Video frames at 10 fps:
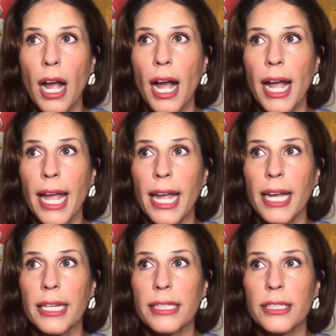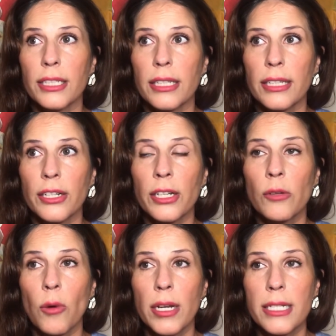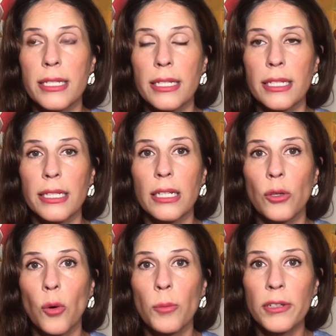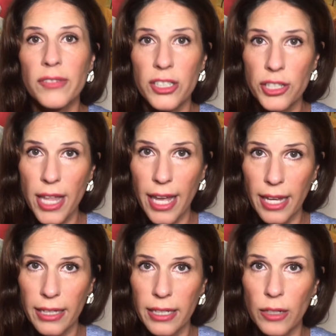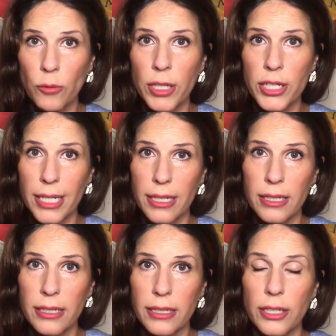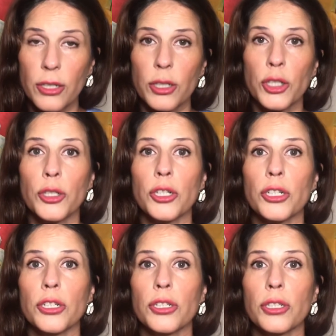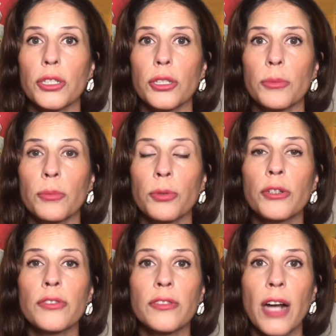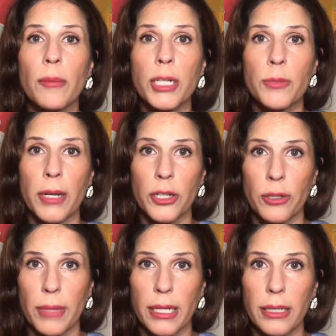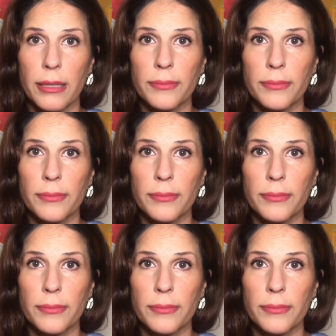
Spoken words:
And they're going to want to see comprovante da renda, which is your proof of how much money you're making.